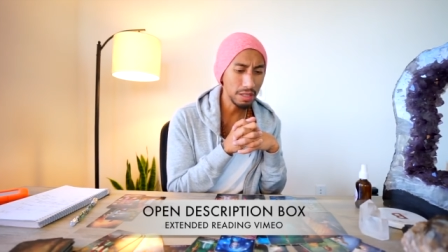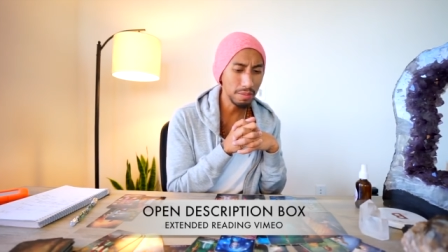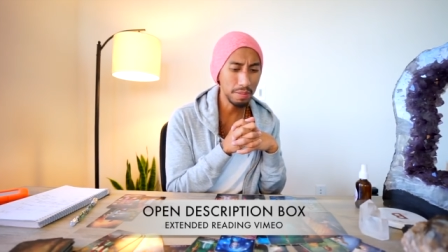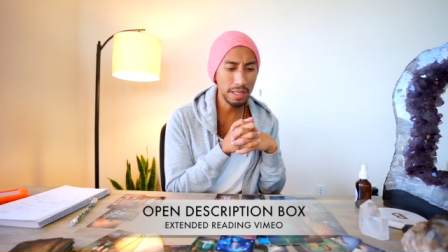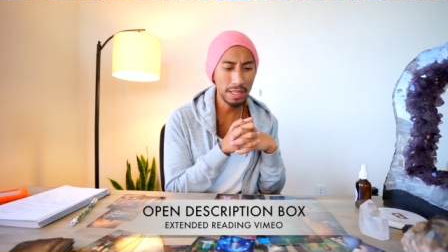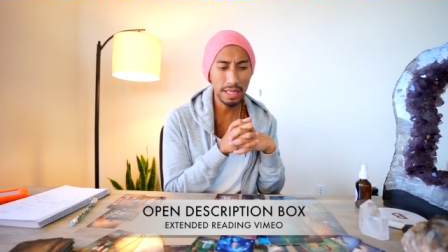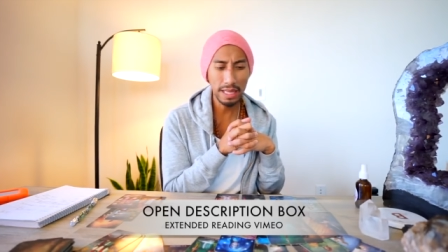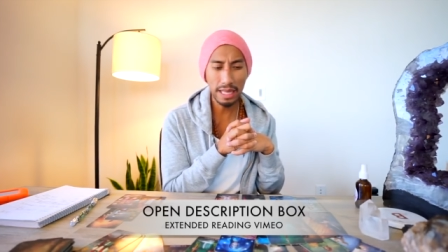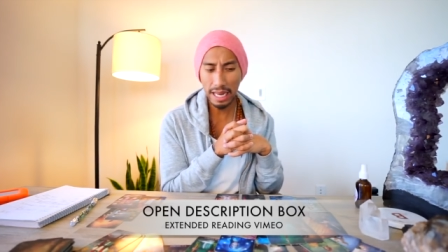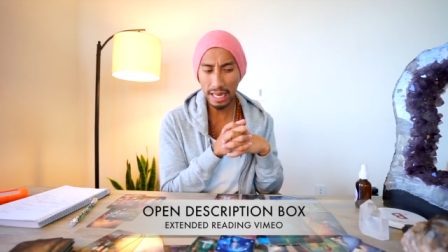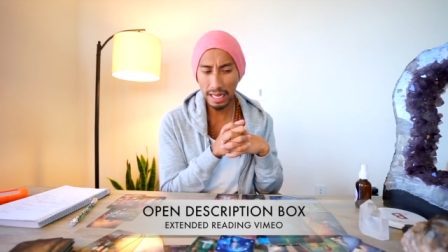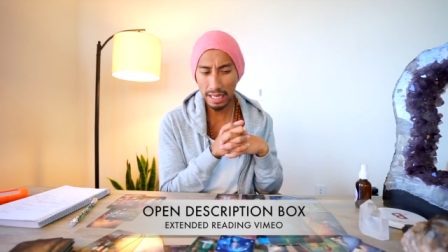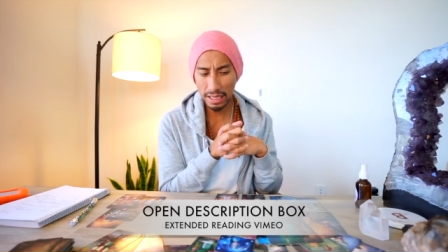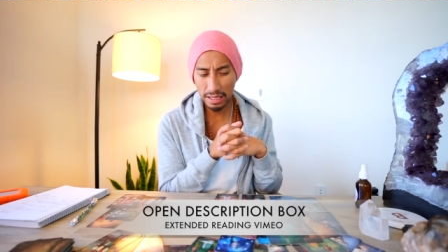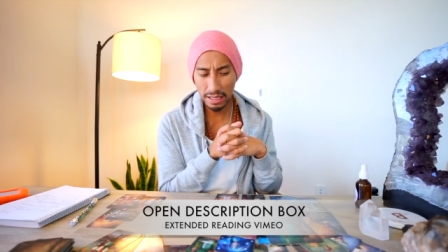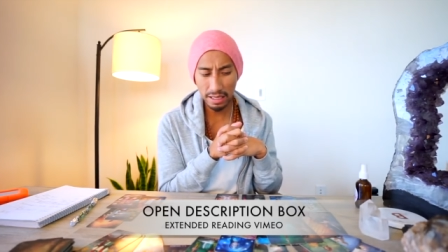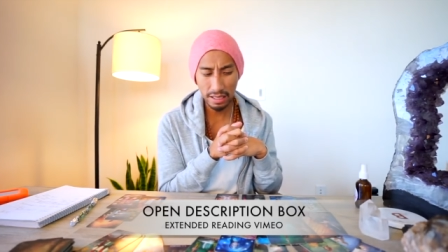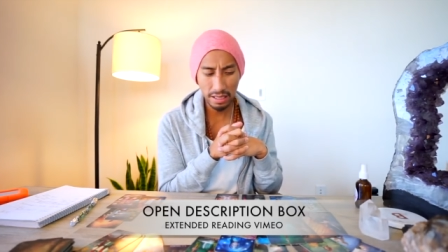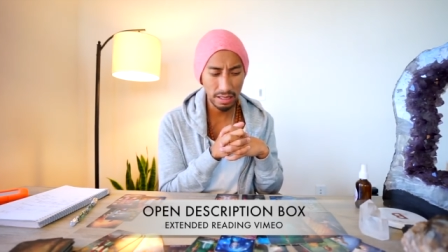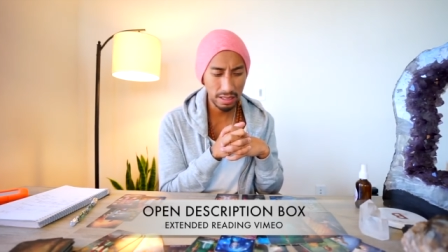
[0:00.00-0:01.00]
been
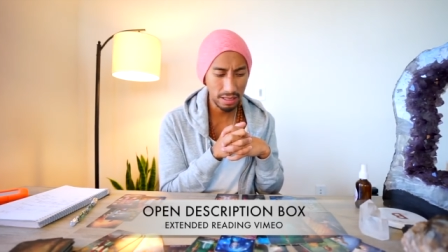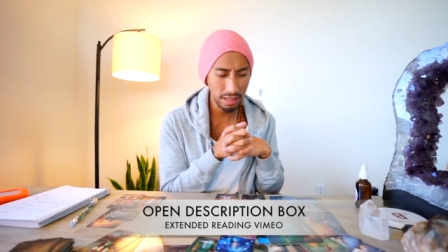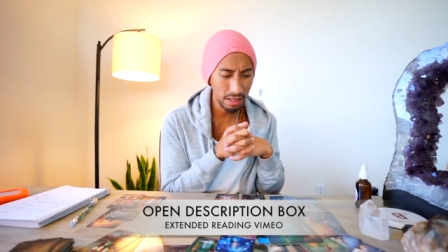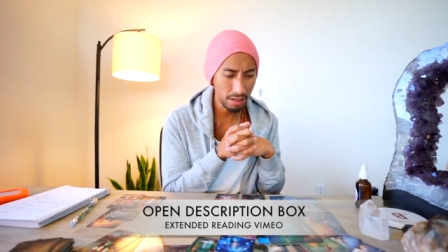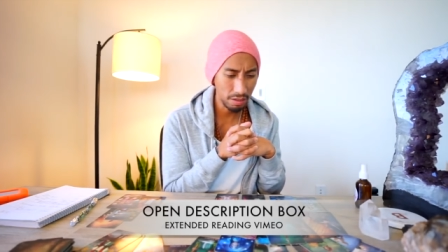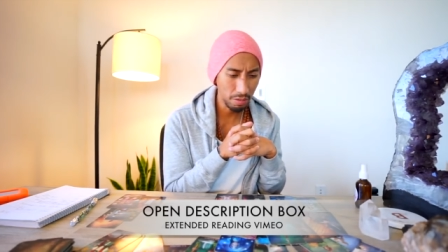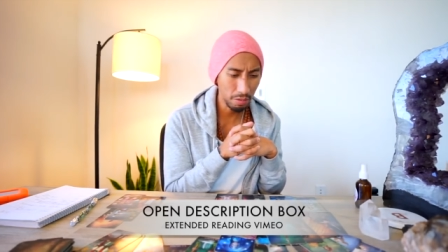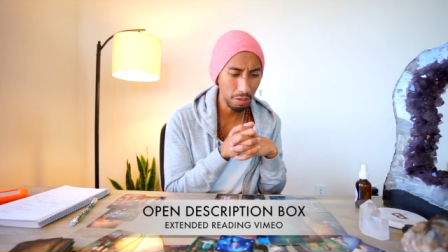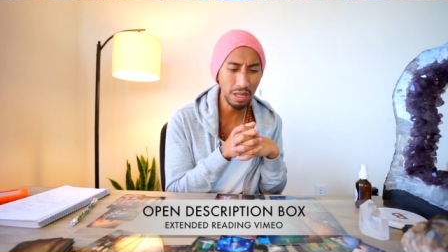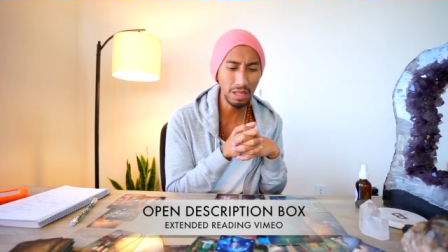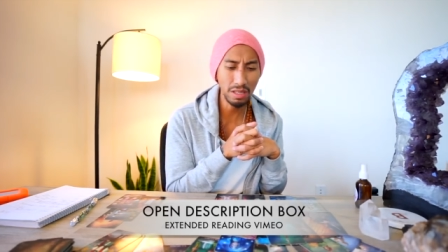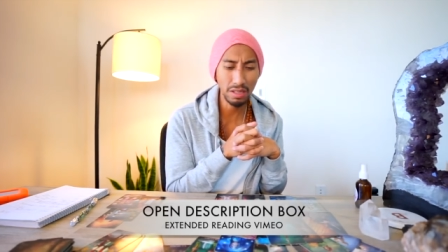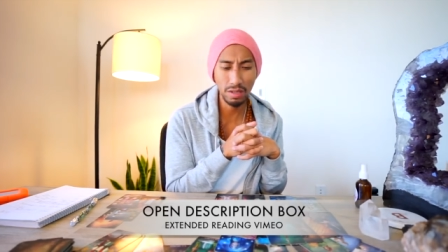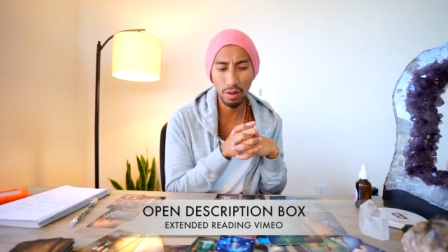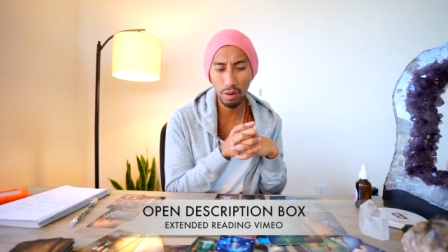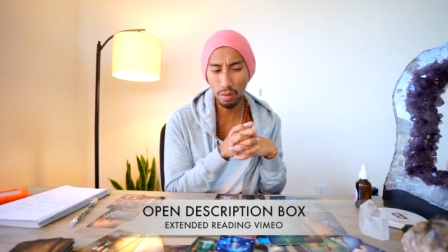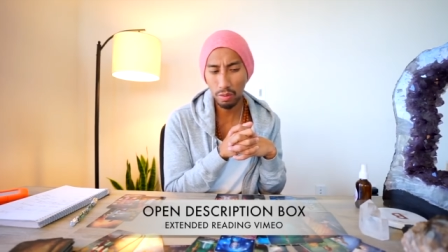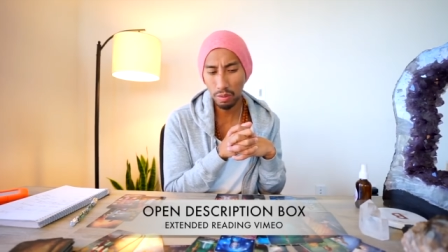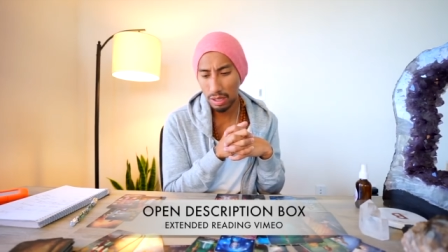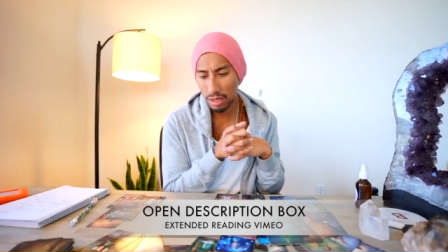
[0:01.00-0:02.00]
lies and deceit where it's
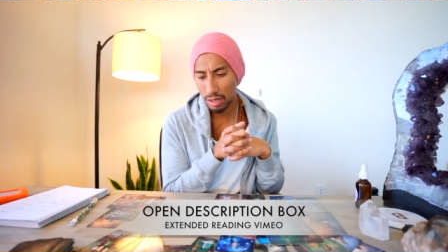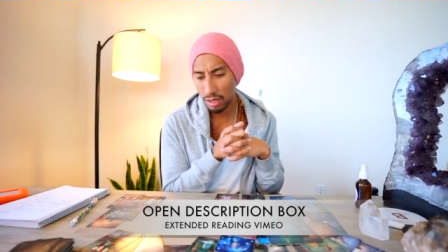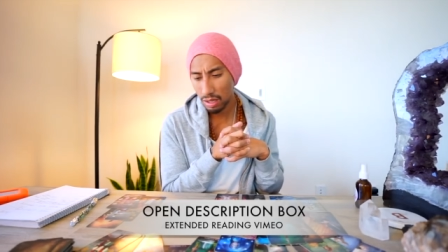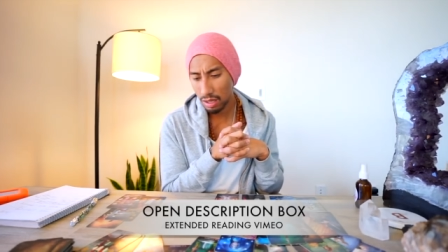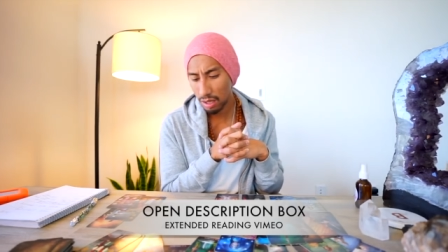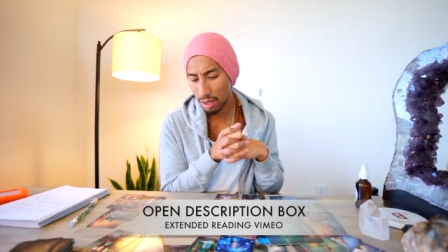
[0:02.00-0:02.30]
going